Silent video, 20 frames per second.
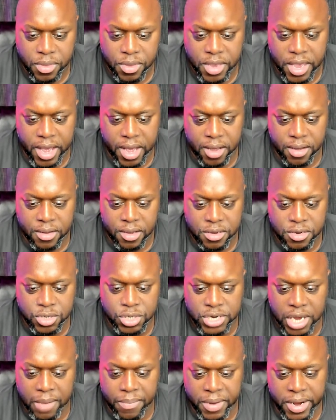yeah, you
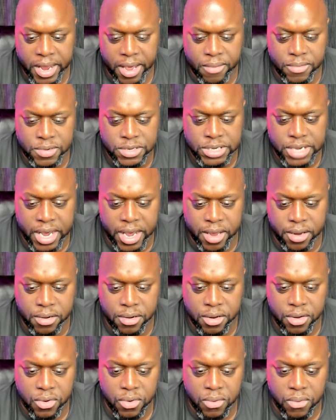shop on Amazon
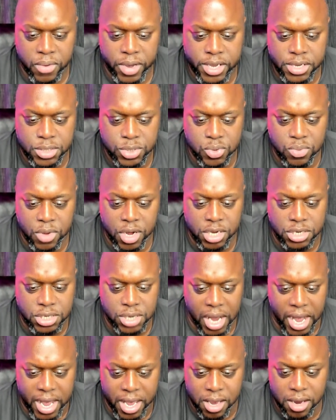way too
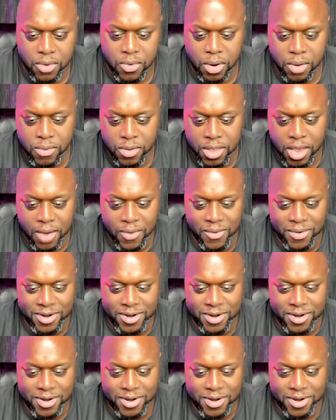much. I agree with that